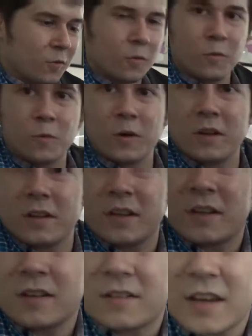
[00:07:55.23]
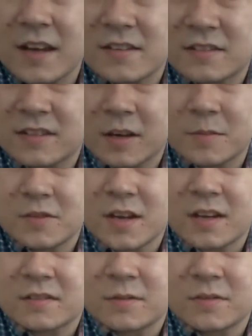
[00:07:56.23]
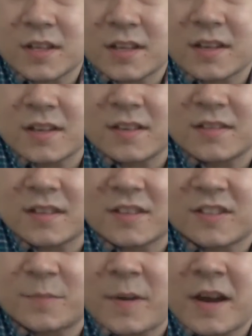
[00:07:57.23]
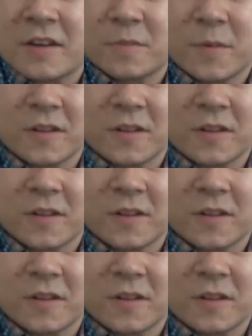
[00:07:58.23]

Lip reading: Willing Test Subject, who's like a spider